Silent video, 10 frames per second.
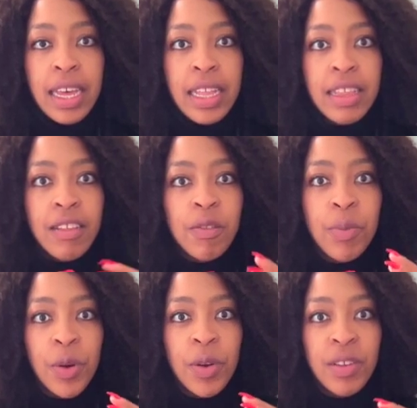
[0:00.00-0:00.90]

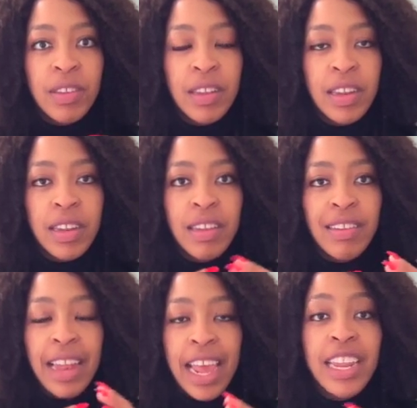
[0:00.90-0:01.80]

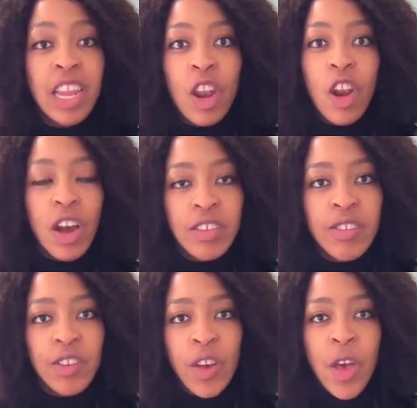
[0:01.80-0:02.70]
This lady
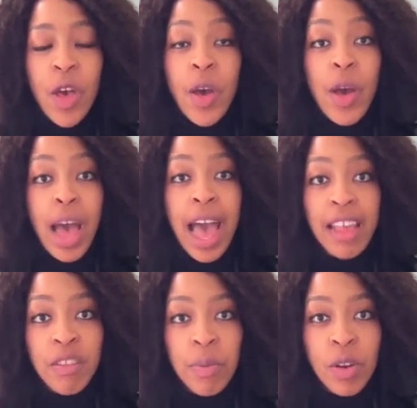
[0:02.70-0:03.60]
lost her
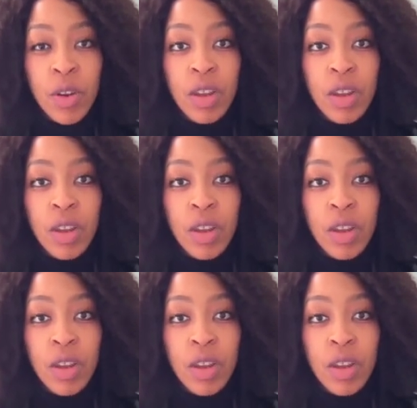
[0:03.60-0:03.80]
husband